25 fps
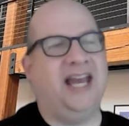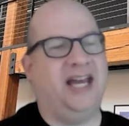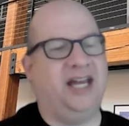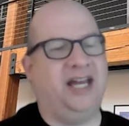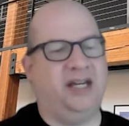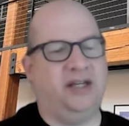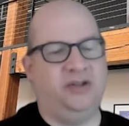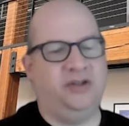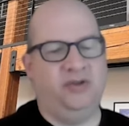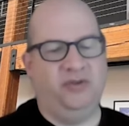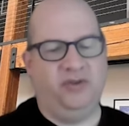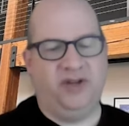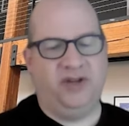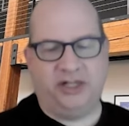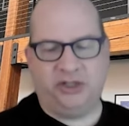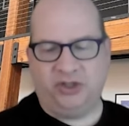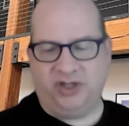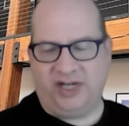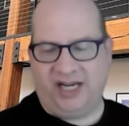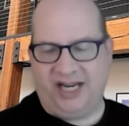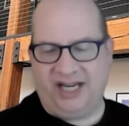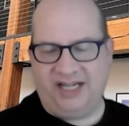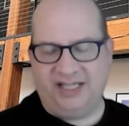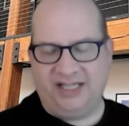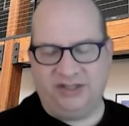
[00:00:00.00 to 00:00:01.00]
And you've
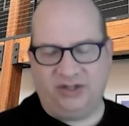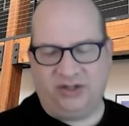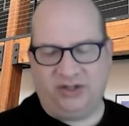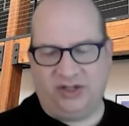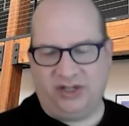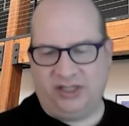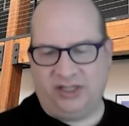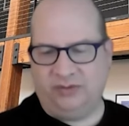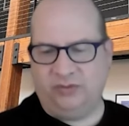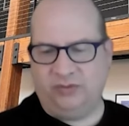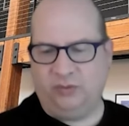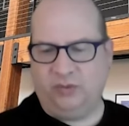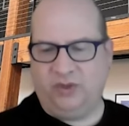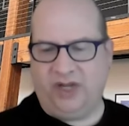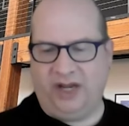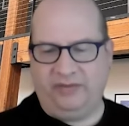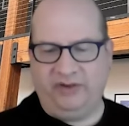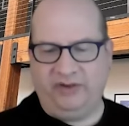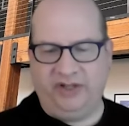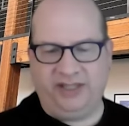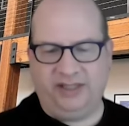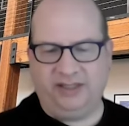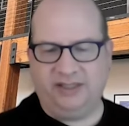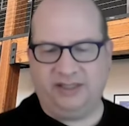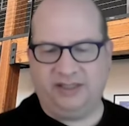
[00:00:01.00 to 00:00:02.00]
got your hands on
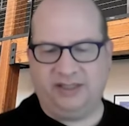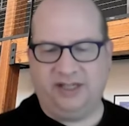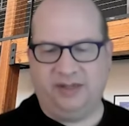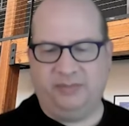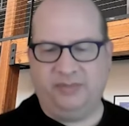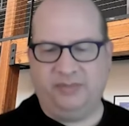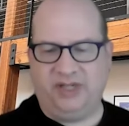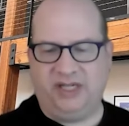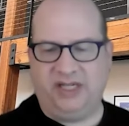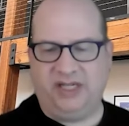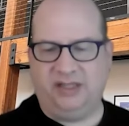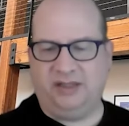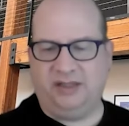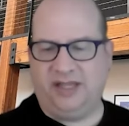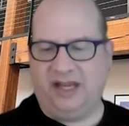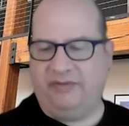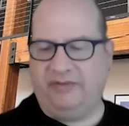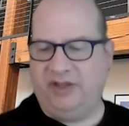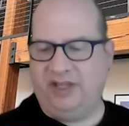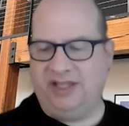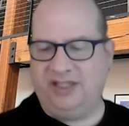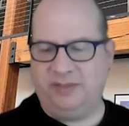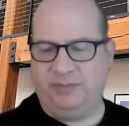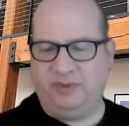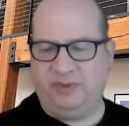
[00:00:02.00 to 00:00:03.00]
everything that's coming in.
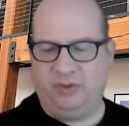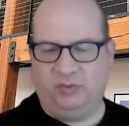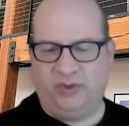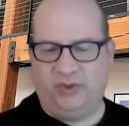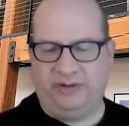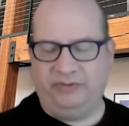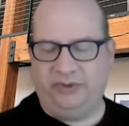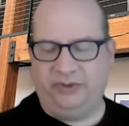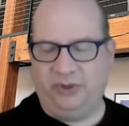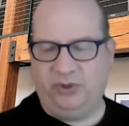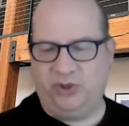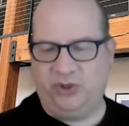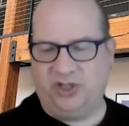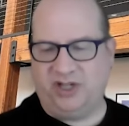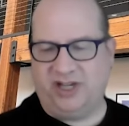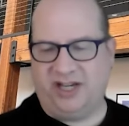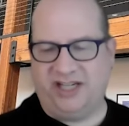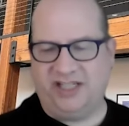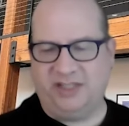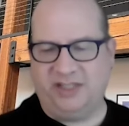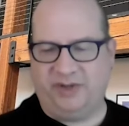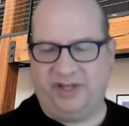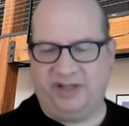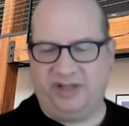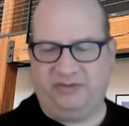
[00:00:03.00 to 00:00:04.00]
Everything's been
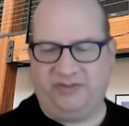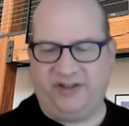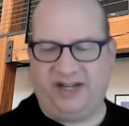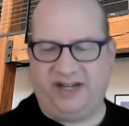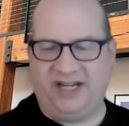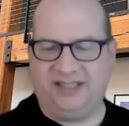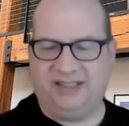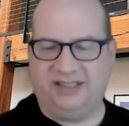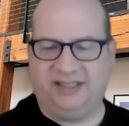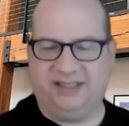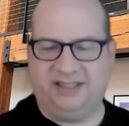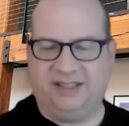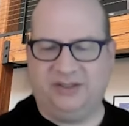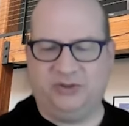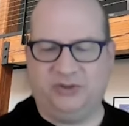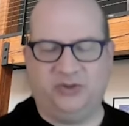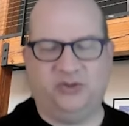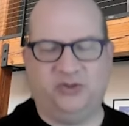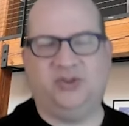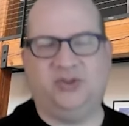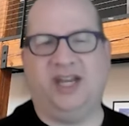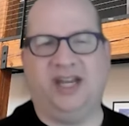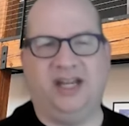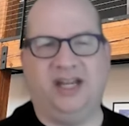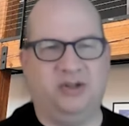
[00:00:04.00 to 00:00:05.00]
revolutionized by the fact that
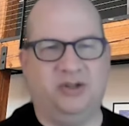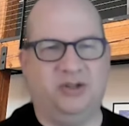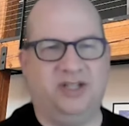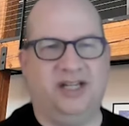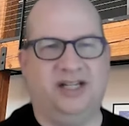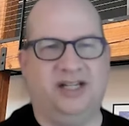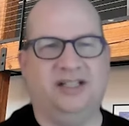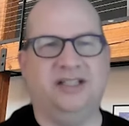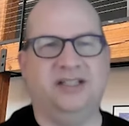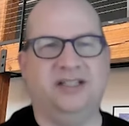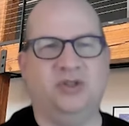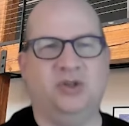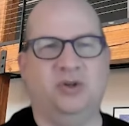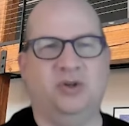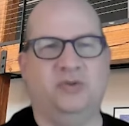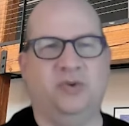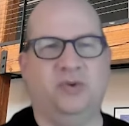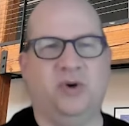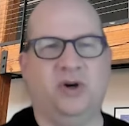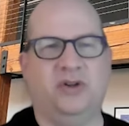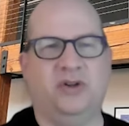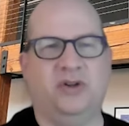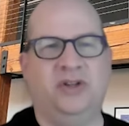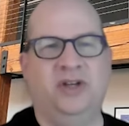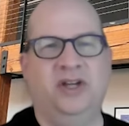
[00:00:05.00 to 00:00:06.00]
there's scanner data and so
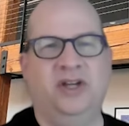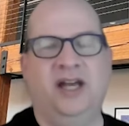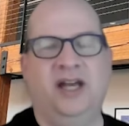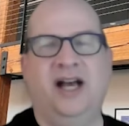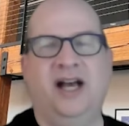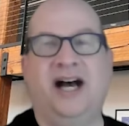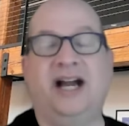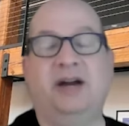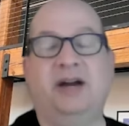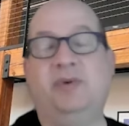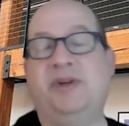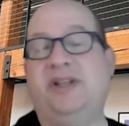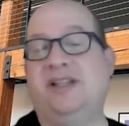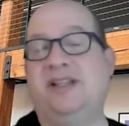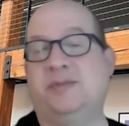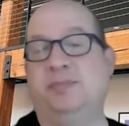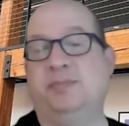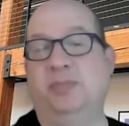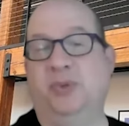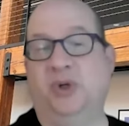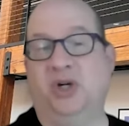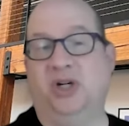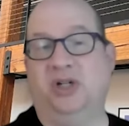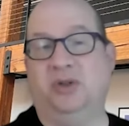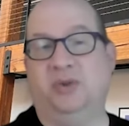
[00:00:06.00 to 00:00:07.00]
forth. I read
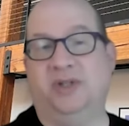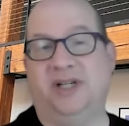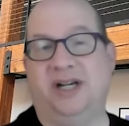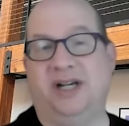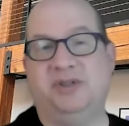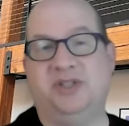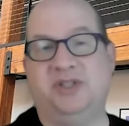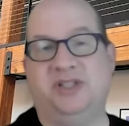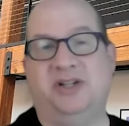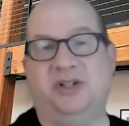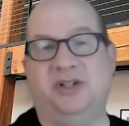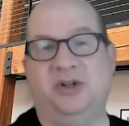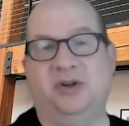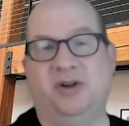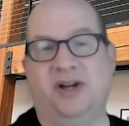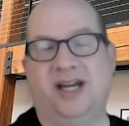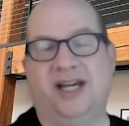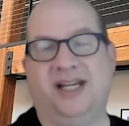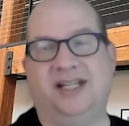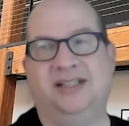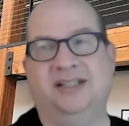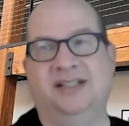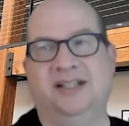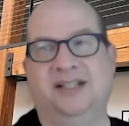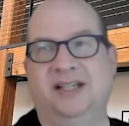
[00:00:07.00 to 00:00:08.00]
this book when I was an
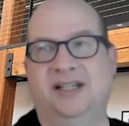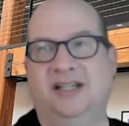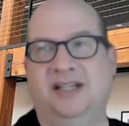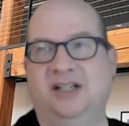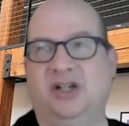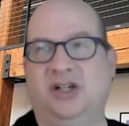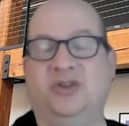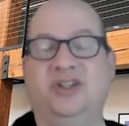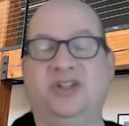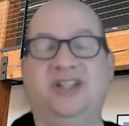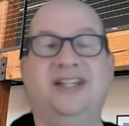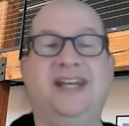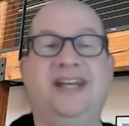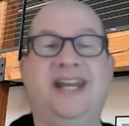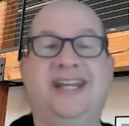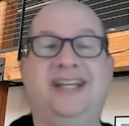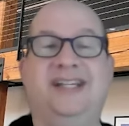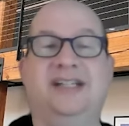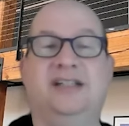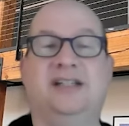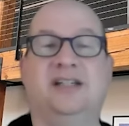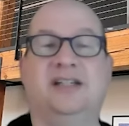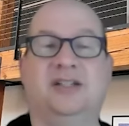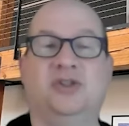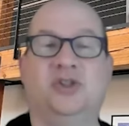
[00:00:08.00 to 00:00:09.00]
undergrad called The
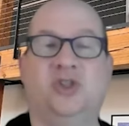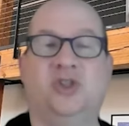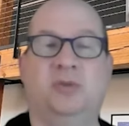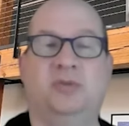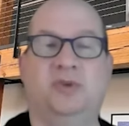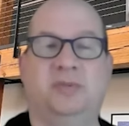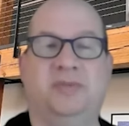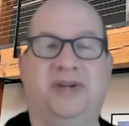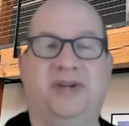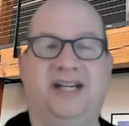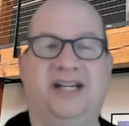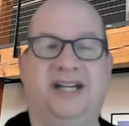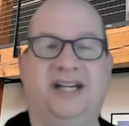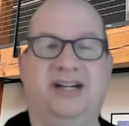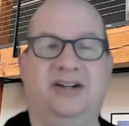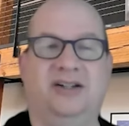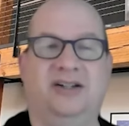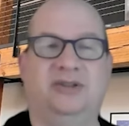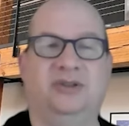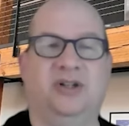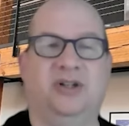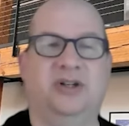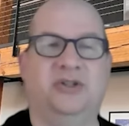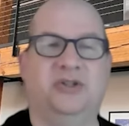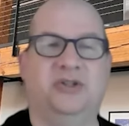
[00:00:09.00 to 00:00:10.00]
Naked Consumer by
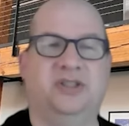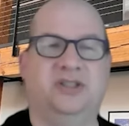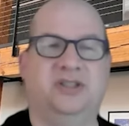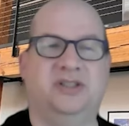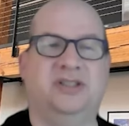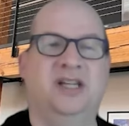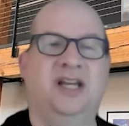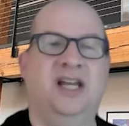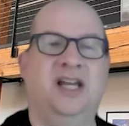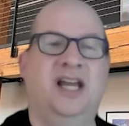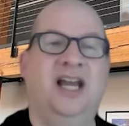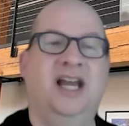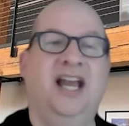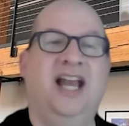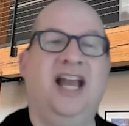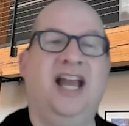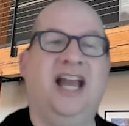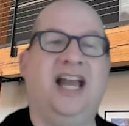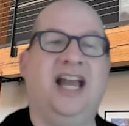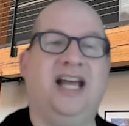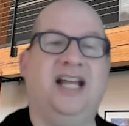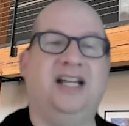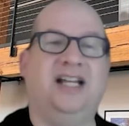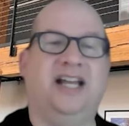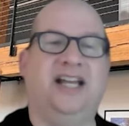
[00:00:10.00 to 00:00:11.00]
Eric Larson.
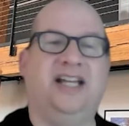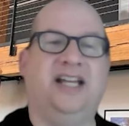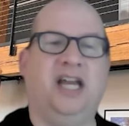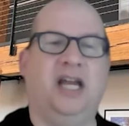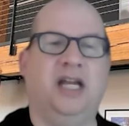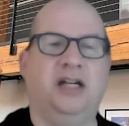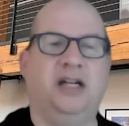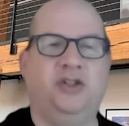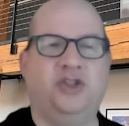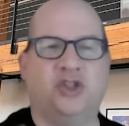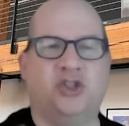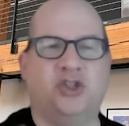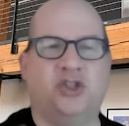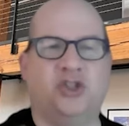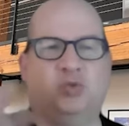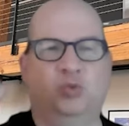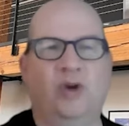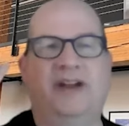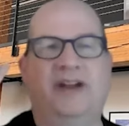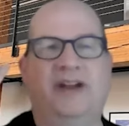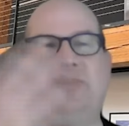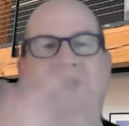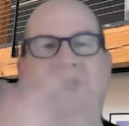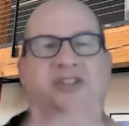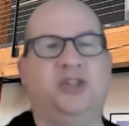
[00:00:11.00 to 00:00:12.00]
And like, it just,
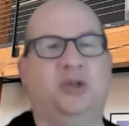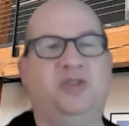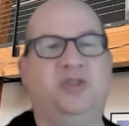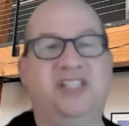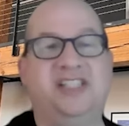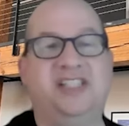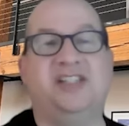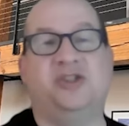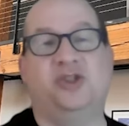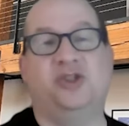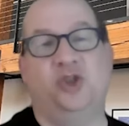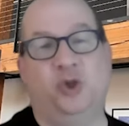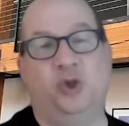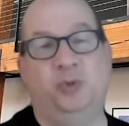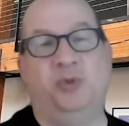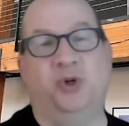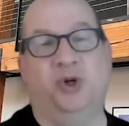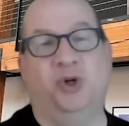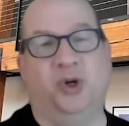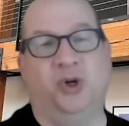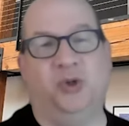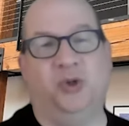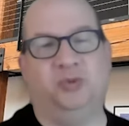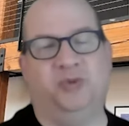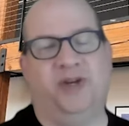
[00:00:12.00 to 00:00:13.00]
so this is
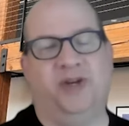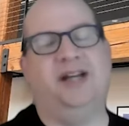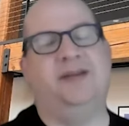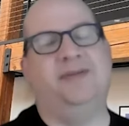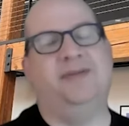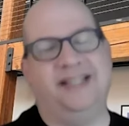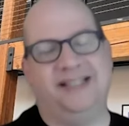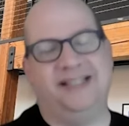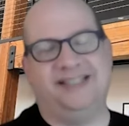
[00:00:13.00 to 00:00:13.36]
super old, right?